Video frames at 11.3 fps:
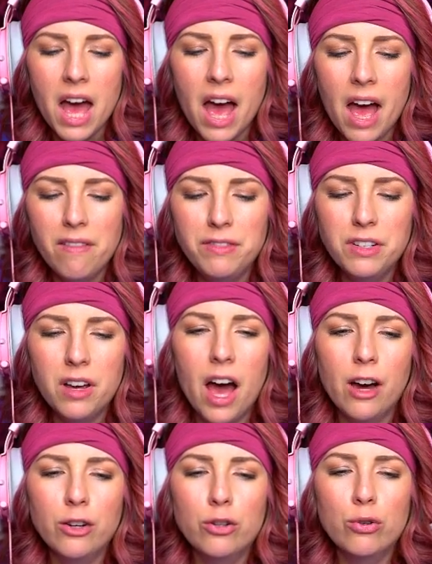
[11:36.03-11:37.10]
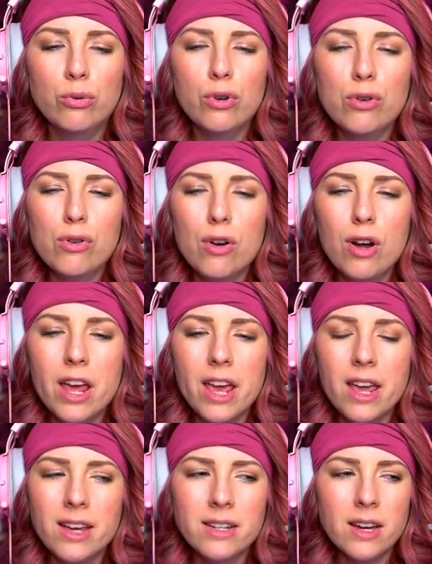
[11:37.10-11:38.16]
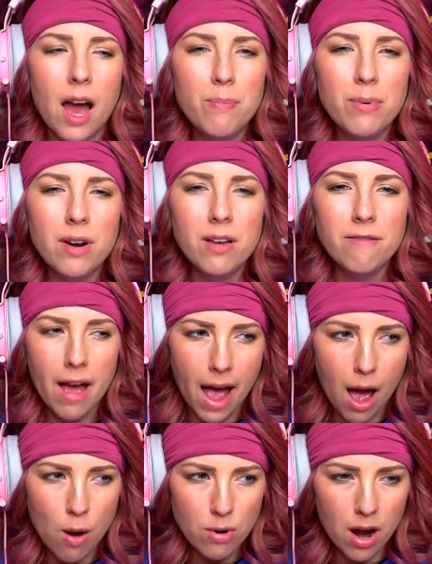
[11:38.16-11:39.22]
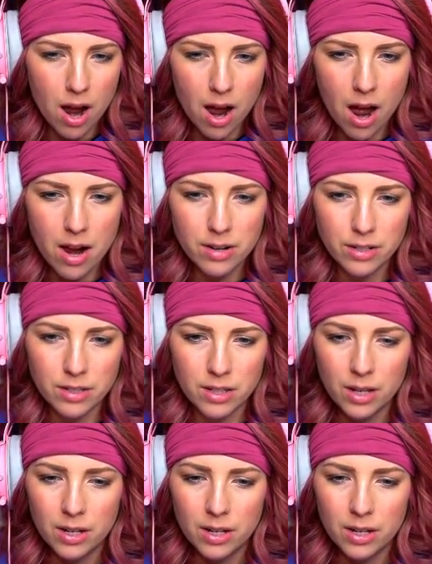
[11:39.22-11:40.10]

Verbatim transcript: After a grueling couple of hours,